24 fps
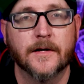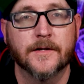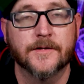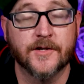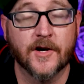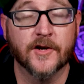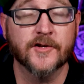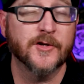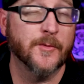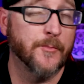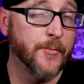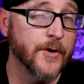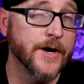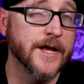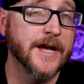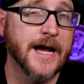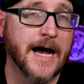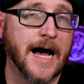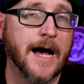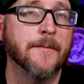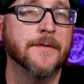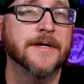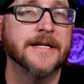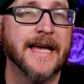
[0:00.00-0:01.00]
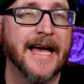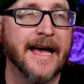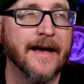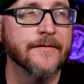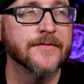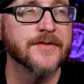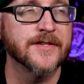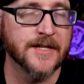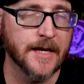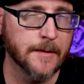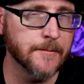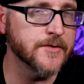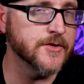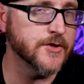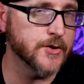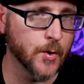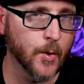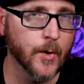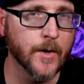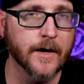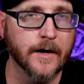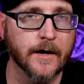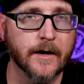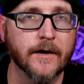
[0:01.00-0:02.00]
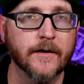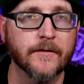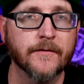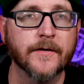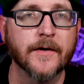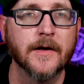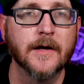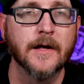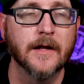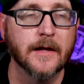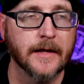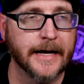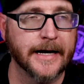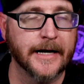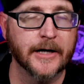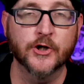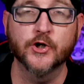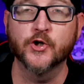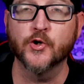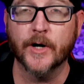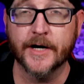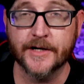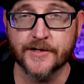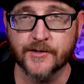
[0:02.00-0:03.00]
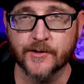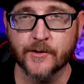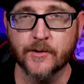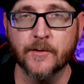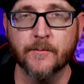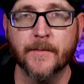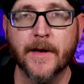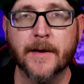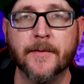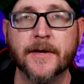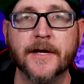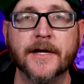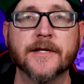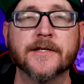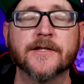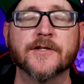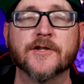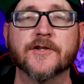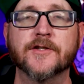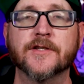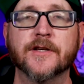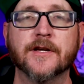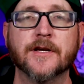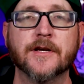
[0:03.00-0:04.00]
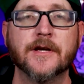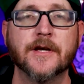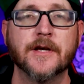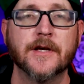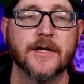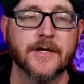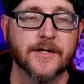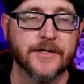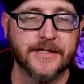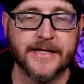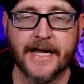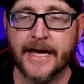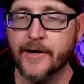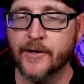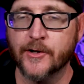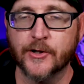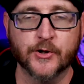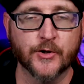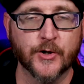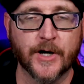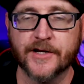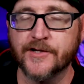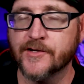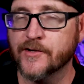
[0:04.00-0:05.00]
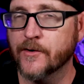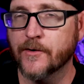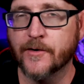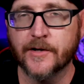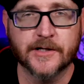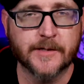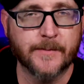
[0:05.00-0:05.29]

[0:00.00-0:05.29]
It's also pretty common to have some sort of like a dresser. Maybe it's just a standard dresser